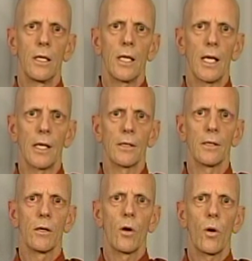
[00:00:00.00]
and
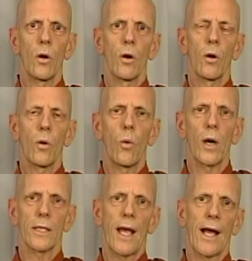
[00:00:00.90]

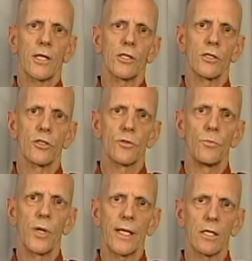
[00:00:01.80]
what actions
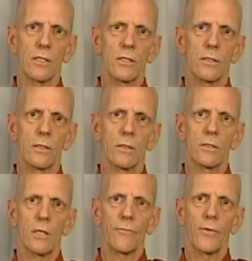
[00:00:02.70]
bring us
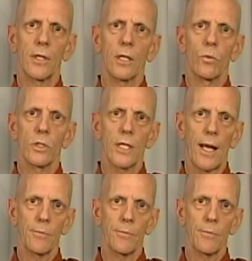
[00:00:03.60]
suffering and which